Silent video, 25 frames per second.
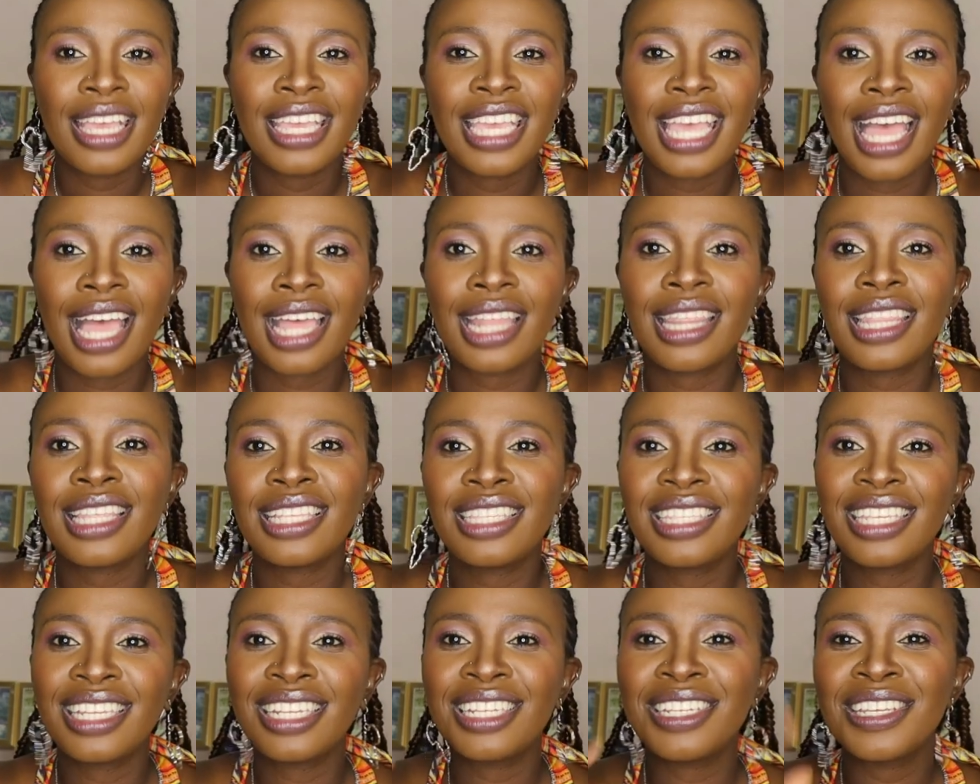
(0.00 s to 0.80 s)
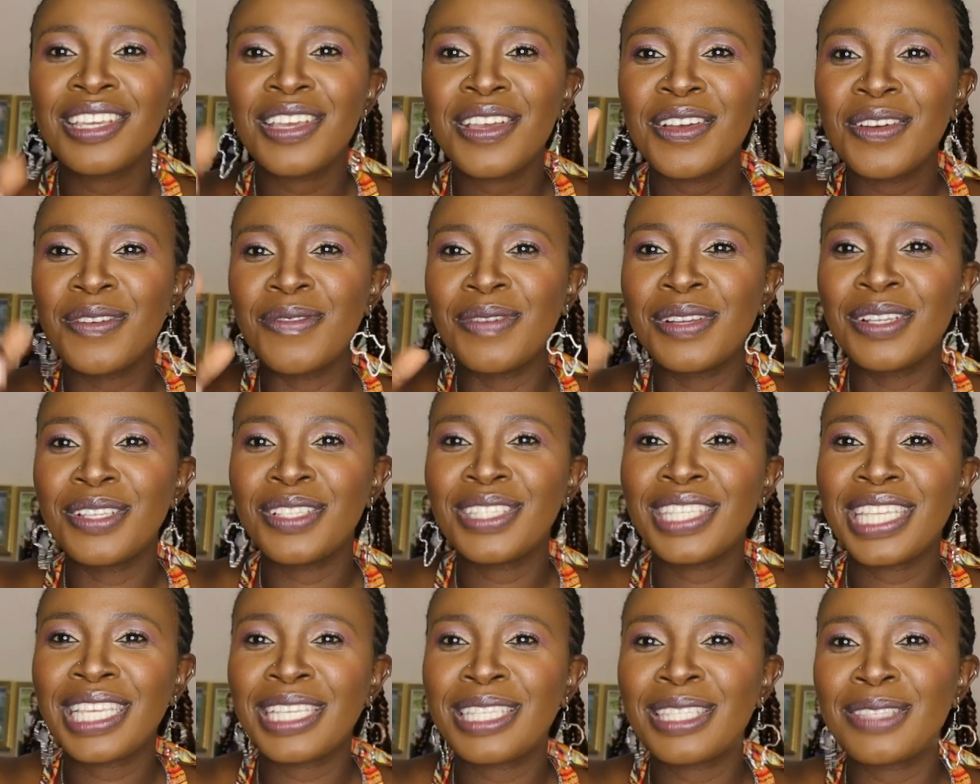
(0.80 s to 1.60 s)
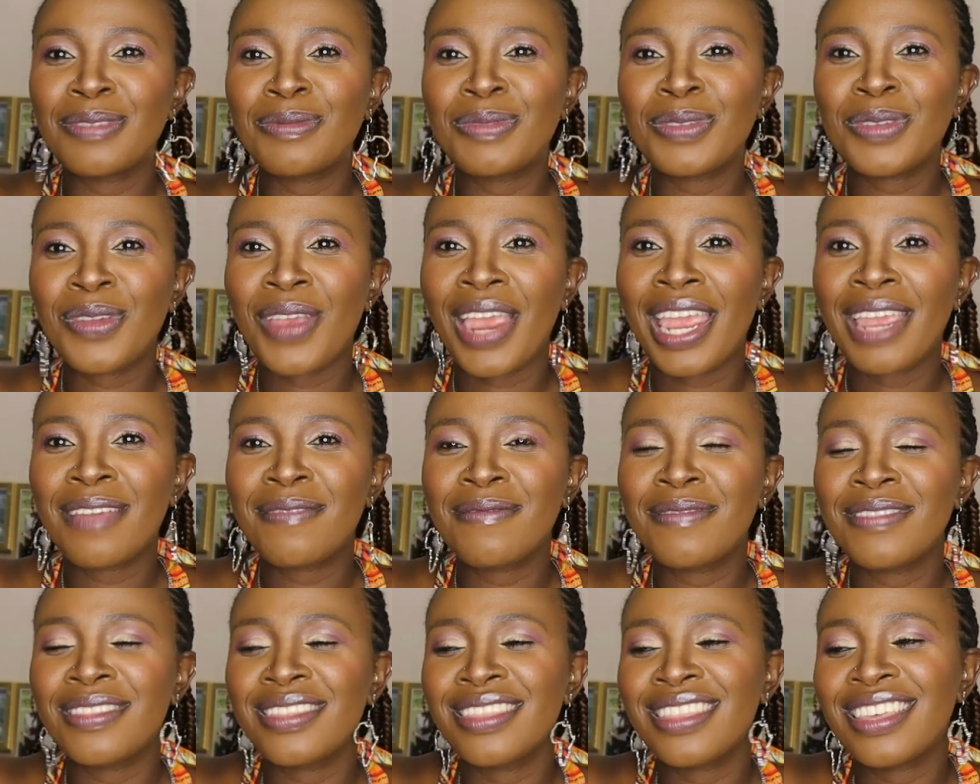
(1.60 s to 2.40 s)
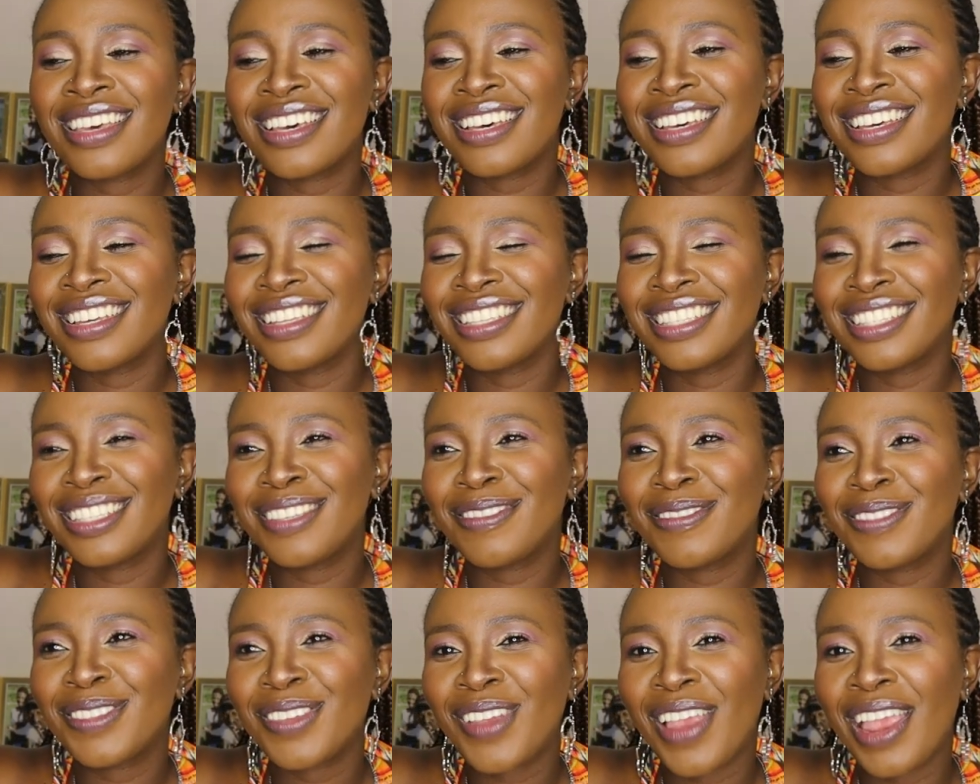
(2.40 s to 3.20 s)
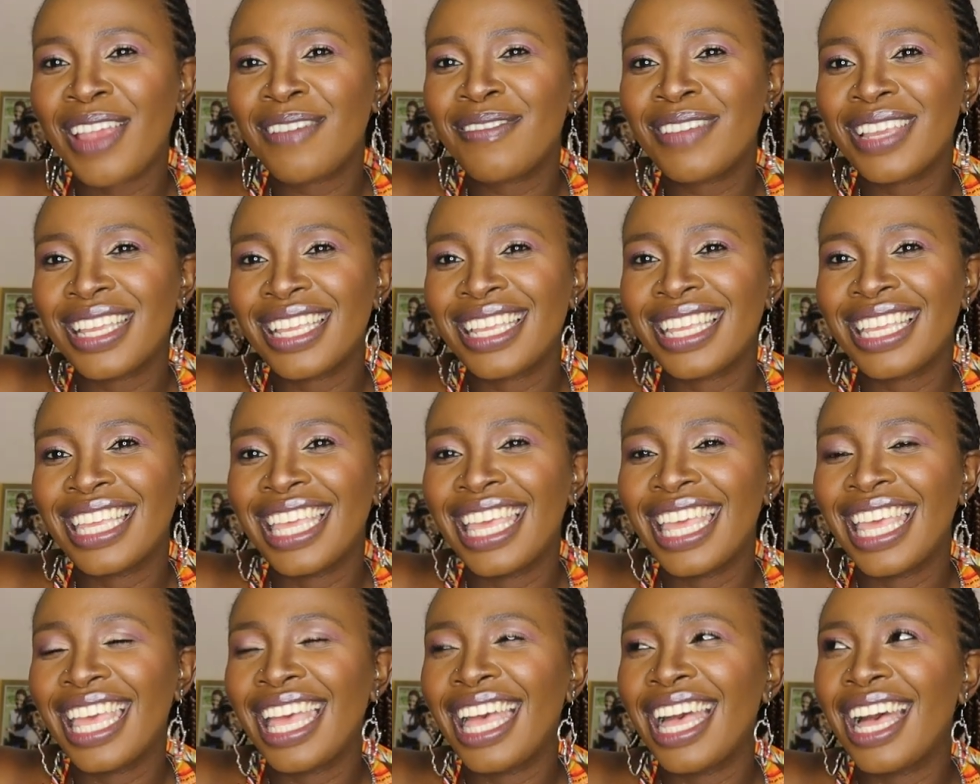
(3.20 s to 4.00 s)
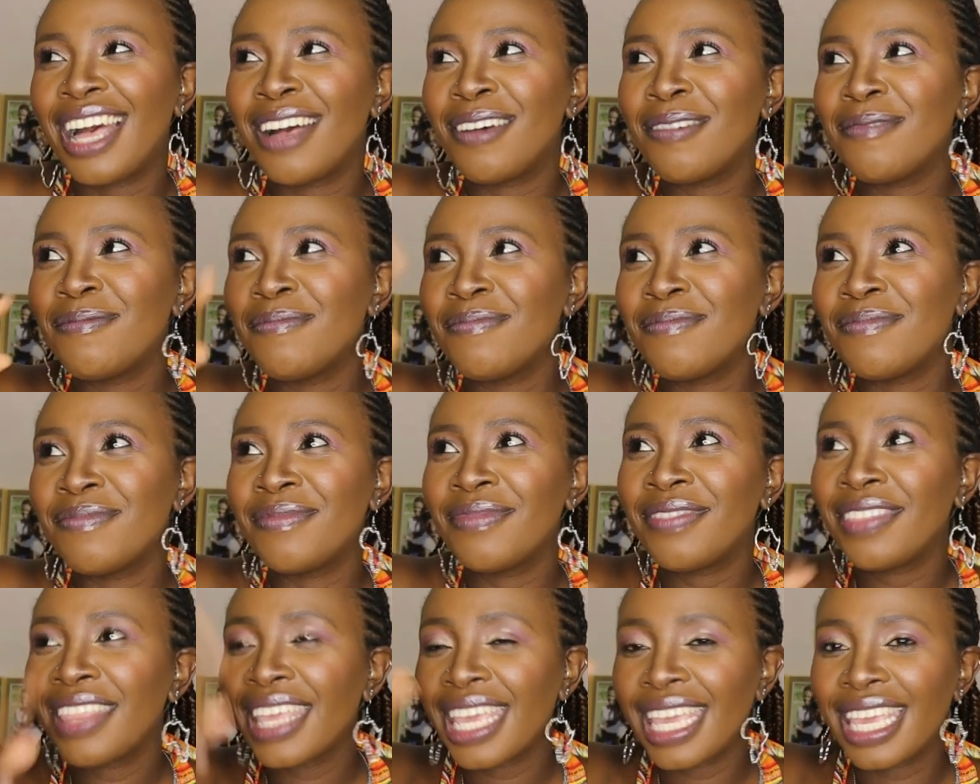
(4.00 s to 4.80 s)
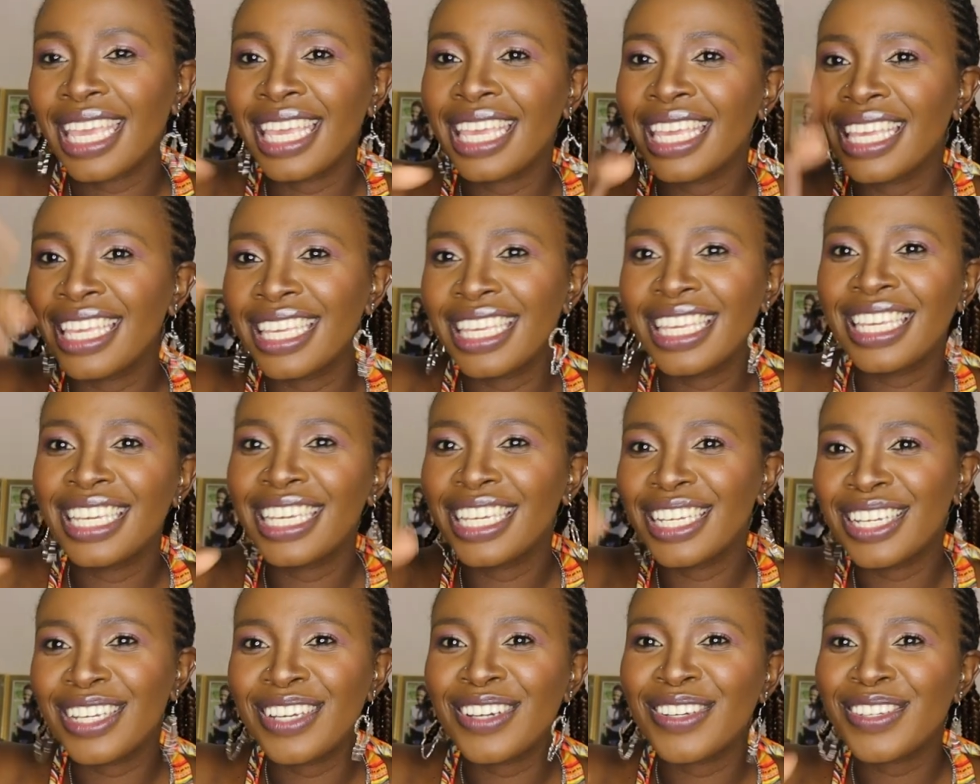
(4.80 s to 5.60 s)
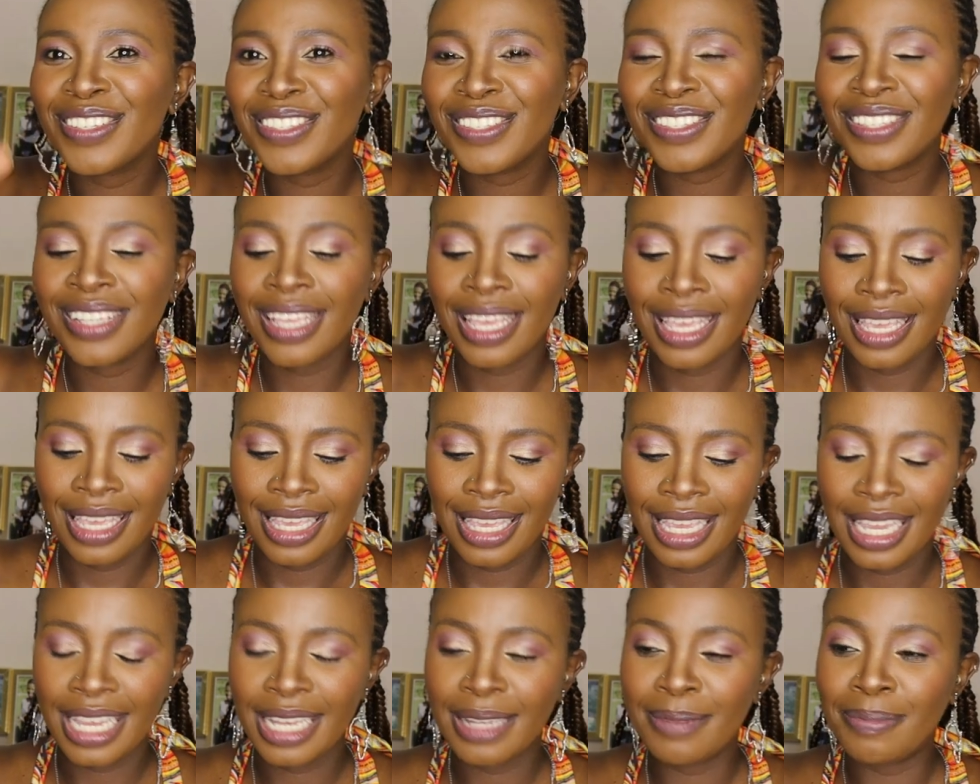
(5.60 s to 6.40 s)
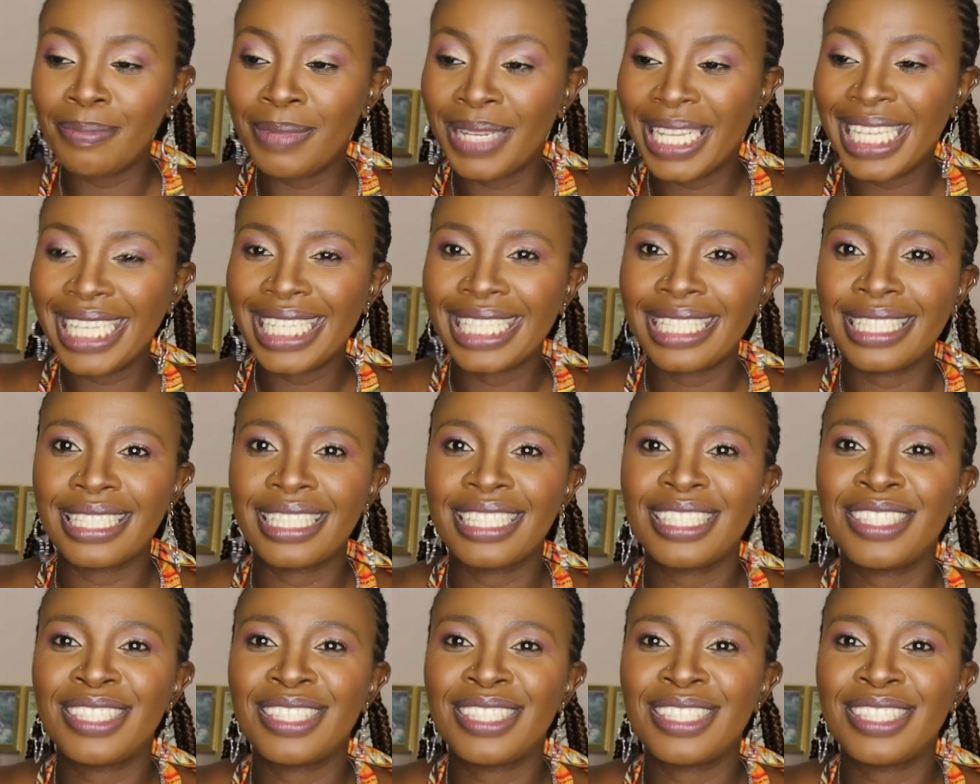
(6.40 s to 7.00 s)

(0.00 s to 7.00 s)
Yeah, they said when you say subscribe, the subscribing thing, it blings.